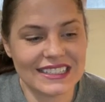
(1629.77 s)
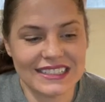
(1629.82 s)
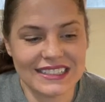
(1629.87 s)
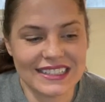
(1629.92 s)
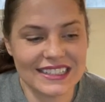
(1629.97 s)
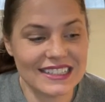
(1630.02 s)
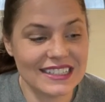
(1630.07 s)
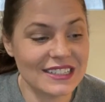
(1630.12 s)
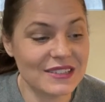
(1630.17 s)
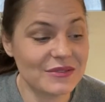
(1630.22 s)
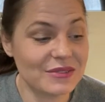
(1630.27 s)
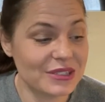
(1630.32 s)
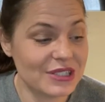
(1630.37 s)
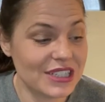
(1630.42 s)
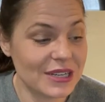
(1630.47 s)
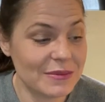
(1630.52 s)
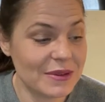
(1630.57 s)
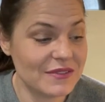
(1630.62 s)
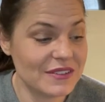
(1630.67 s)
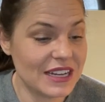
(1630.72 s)
This is the first
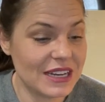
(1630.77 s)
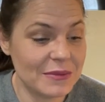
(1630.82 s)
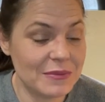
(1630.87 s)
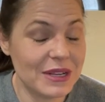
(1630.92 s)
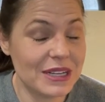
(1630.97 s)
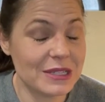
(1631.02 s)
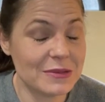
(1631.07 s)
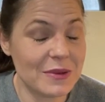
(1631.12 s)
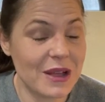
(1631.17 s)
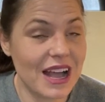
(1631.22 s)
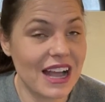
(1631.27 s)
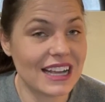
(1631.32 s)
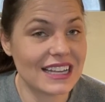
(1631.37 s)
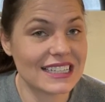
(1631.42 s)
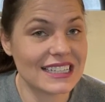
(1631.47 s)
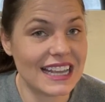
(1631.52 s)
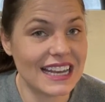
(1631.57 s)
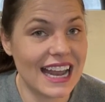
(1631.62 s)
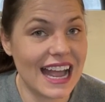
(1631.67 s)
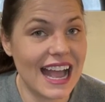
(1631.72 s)
time I've done a men's box
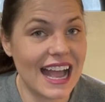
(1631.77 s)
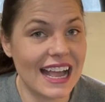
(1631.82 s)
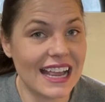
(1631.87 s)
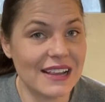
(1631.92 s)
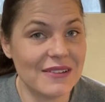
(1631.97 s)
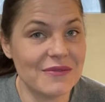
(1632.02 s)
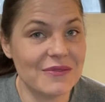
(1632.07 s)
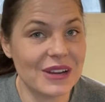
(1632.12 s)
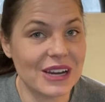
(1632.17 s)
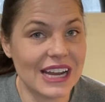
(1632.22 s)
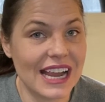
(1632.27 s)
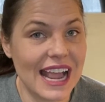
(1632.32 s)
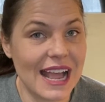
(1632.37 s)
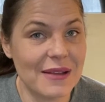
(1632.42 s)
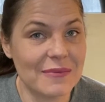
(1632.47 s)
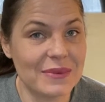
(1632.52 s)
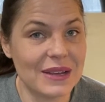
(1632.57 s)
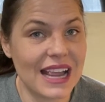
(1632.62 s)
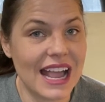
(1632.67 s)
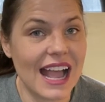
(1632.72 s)
and I am very
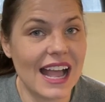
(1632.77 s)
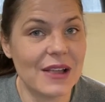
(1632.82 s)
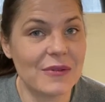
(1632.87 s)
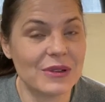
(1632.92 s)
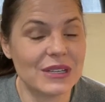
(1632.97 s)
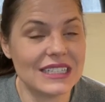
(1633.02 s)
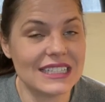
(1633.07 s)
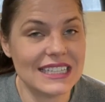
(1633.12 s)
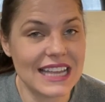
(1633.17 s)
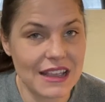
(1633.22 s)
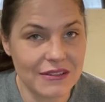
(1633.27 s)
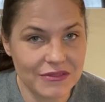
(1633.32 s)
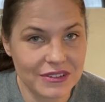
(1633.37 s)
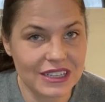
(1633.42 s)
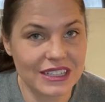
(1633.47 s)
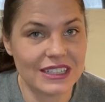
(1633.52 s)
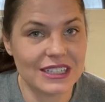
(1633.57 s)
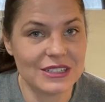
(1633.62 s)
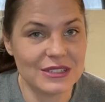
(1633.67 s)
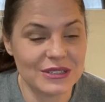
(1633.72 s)
happy. I would
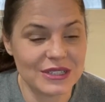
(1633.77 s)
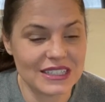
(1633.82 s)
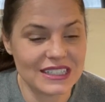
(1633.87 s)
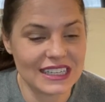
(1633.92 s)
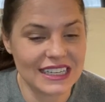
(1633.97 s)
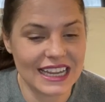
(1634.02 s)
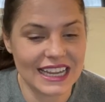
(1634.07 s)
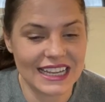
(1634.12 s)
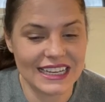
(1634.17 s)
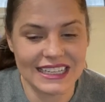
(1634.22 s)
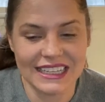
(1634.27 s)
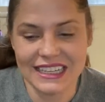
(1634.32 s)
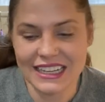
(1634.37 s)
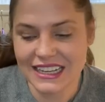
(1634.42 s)
definitely do this again.